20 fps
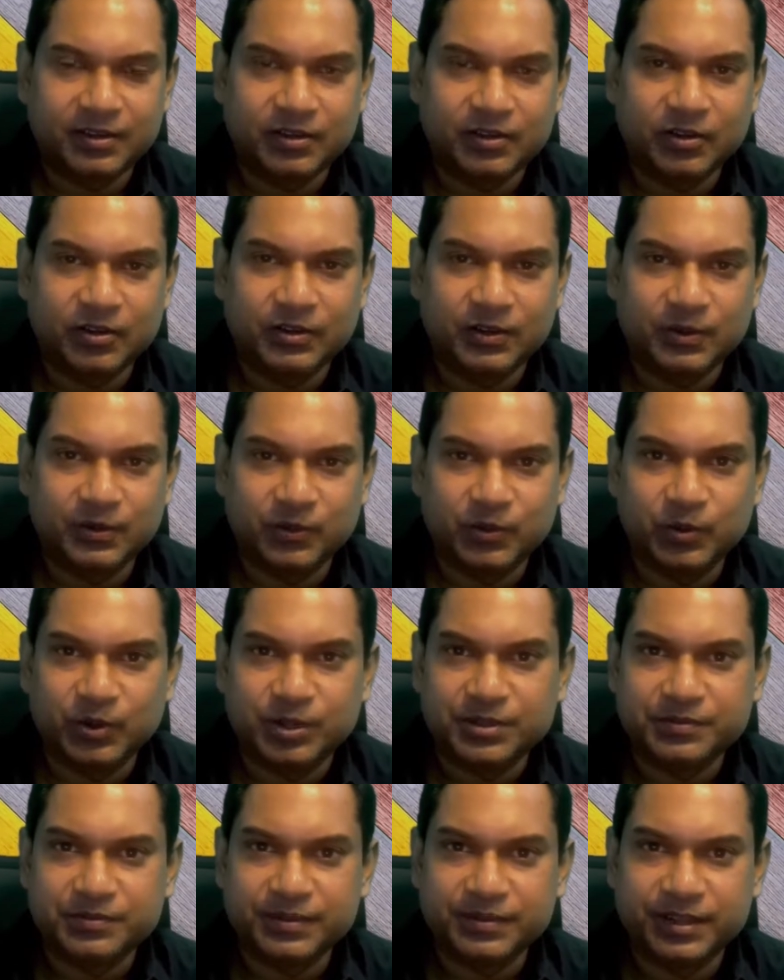on the
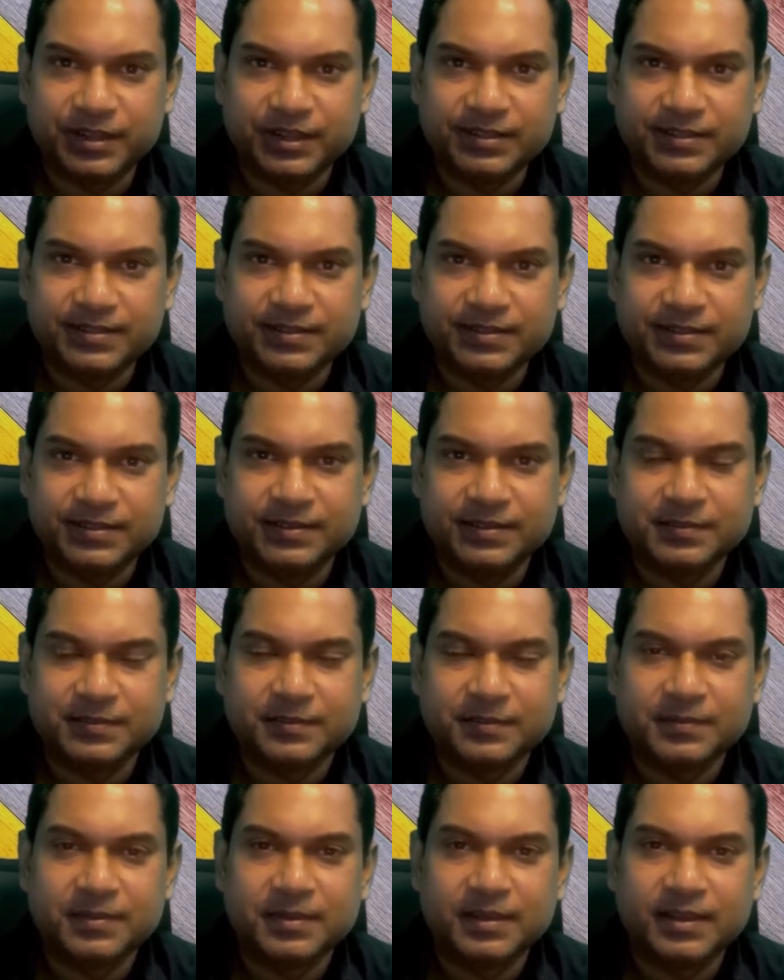water fast,
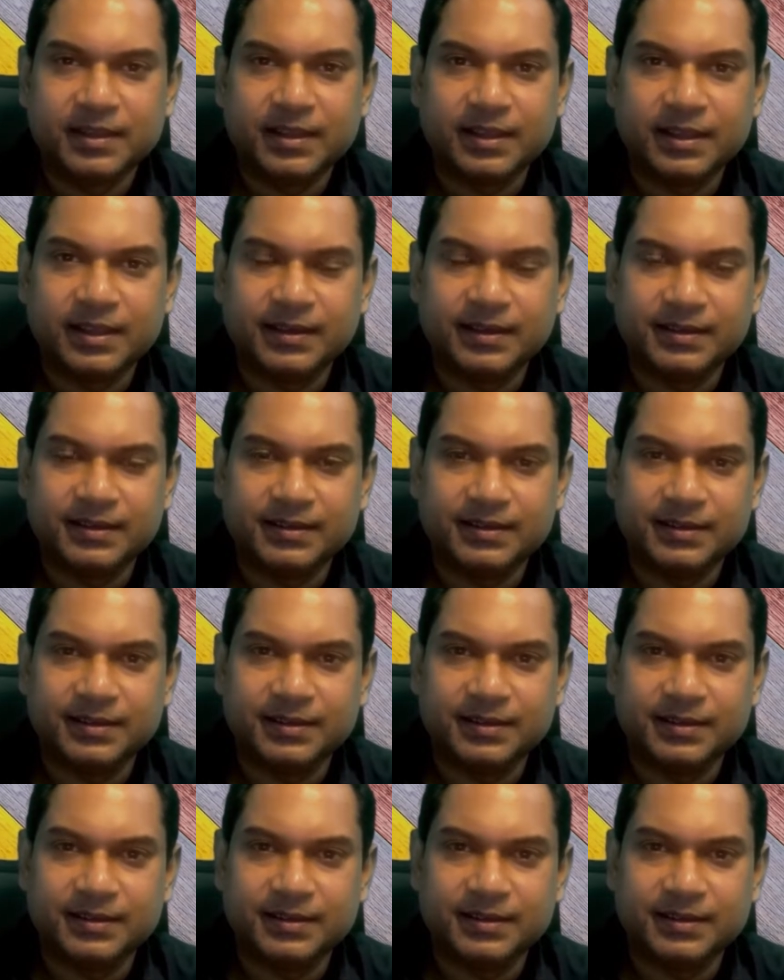and